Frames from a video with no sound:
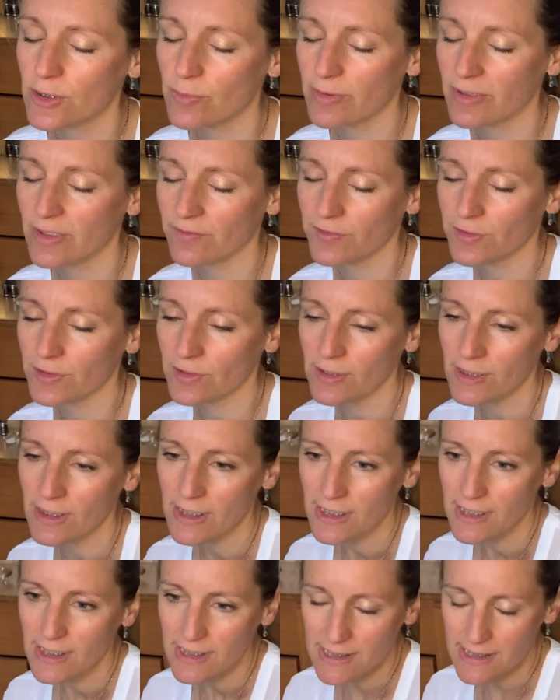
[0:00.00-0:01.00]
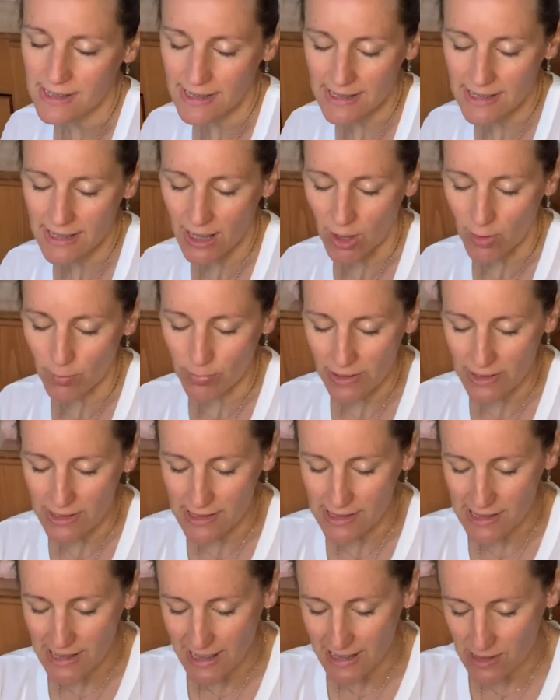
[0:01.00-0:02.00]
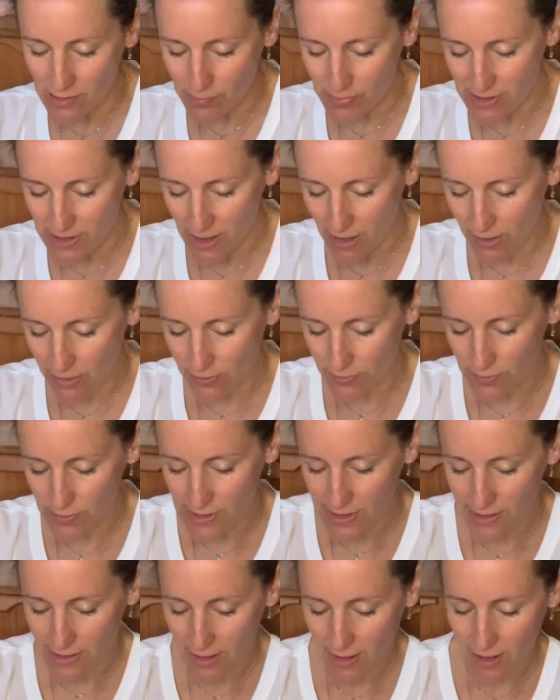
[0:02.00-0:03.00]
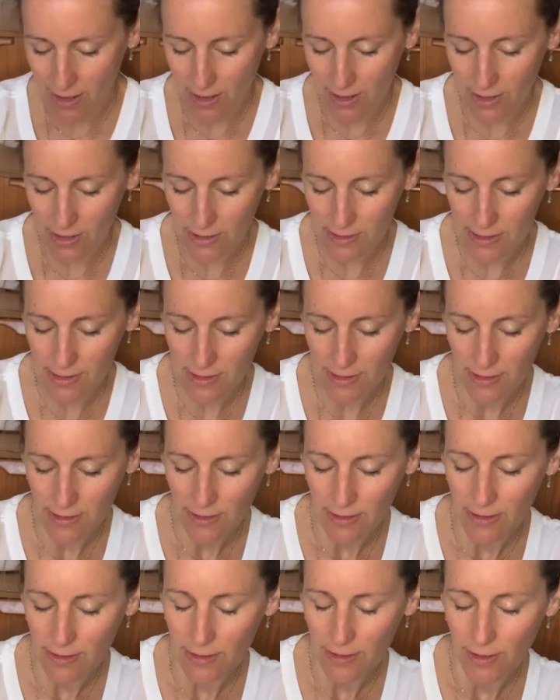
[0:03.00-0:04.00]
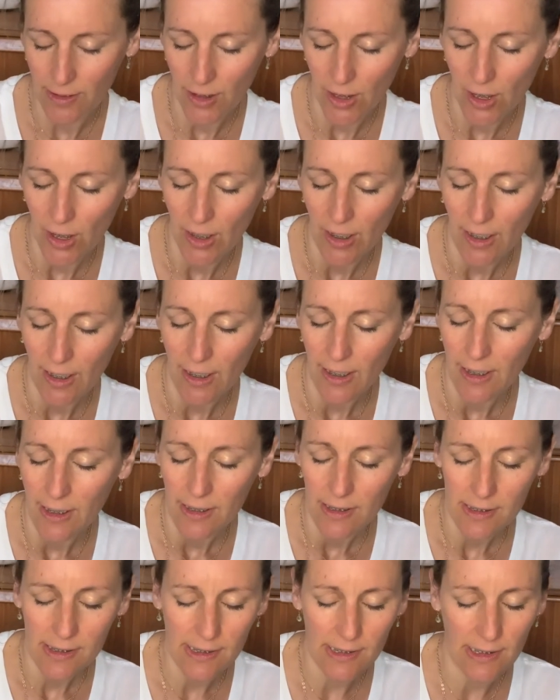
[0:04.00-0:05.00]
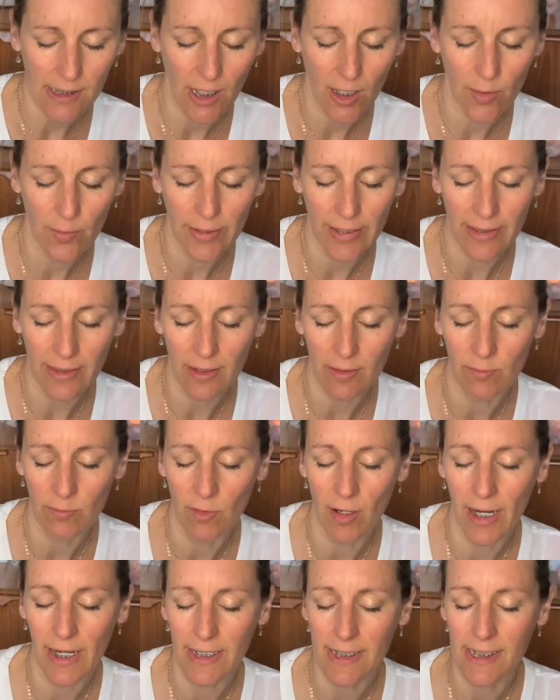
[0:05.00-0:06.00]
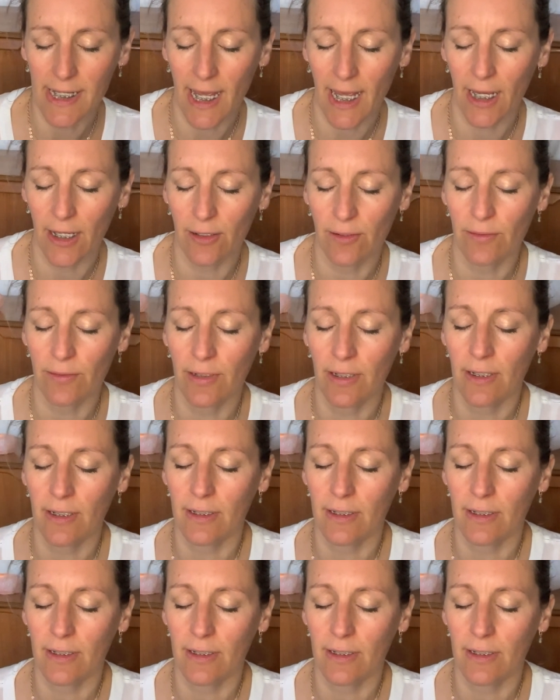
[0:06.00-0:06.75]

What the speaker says: but if you're sitting up, let's take some circles in the heart, slowing them right down.